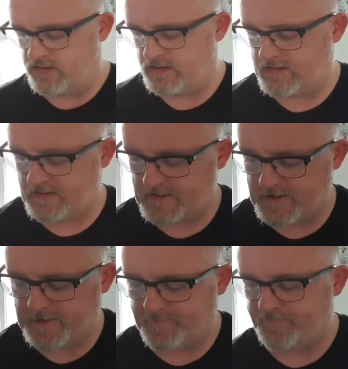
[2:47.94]

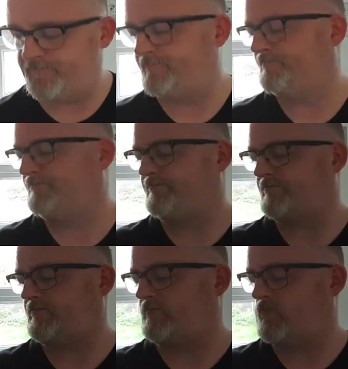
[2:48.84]

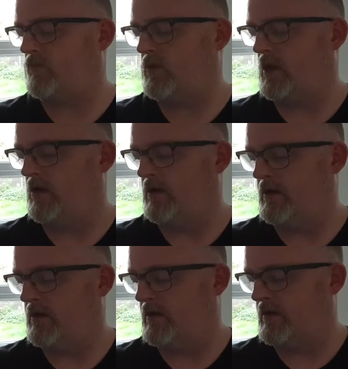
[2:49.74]

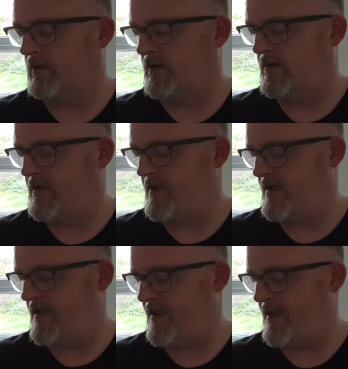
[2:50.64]

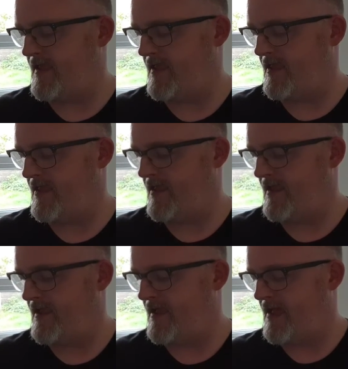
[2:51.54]

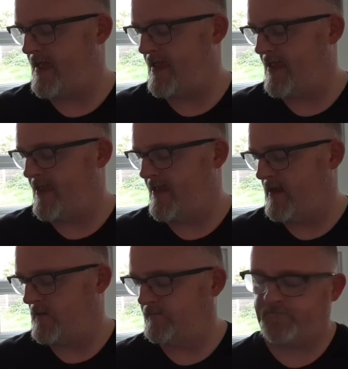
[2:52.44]

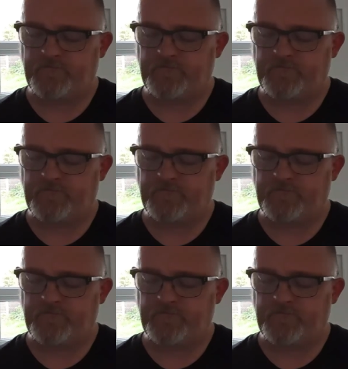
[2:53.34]
Nobody speaks.